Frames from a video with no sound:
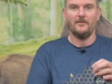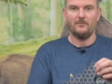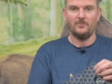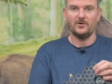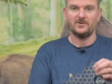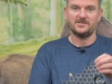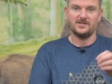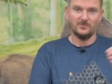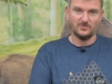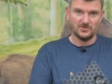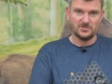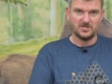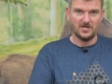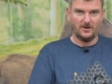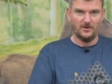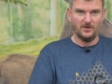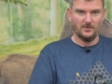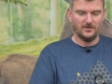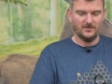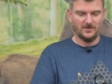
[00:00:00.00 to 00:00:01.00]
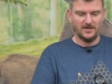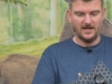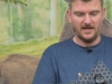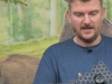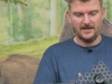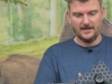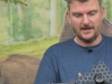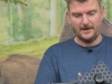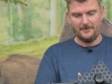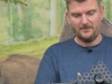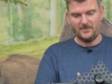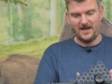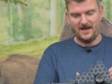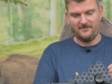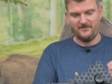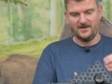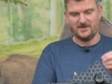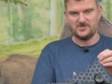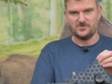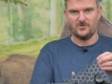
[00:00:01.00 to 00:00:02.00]
but it will show you on the um,
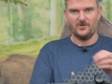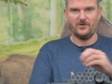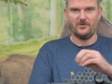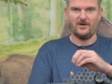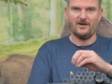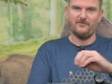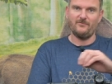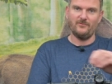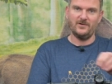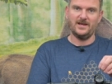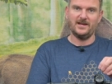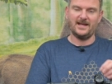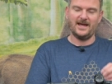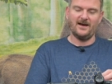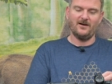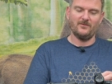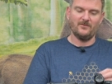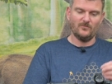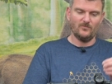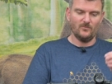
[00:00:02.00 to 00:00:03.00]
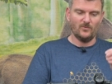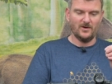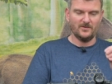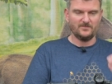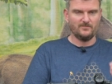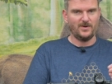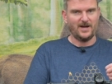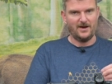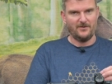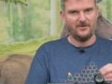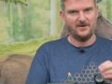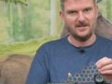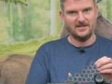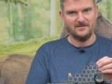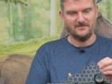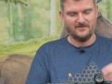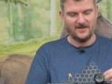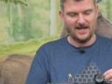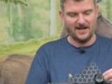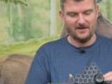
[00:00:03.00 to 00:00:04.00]
FX chronograph readout what power it
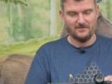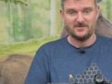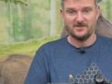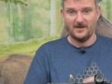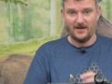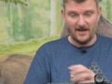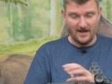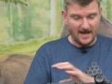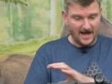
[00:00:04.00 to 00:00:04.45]
developed.